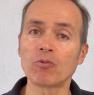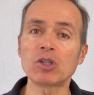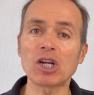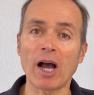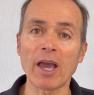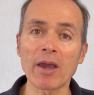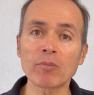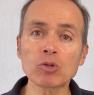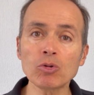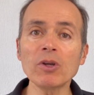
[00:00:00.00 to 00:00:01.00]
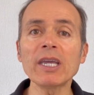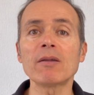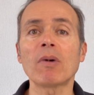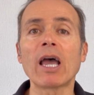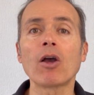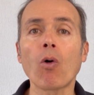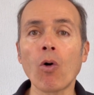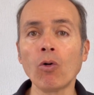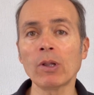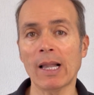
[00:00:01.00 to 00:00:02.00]
which I am doing in my
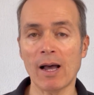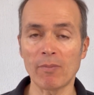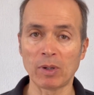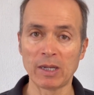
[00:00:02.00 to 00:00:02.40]
own lab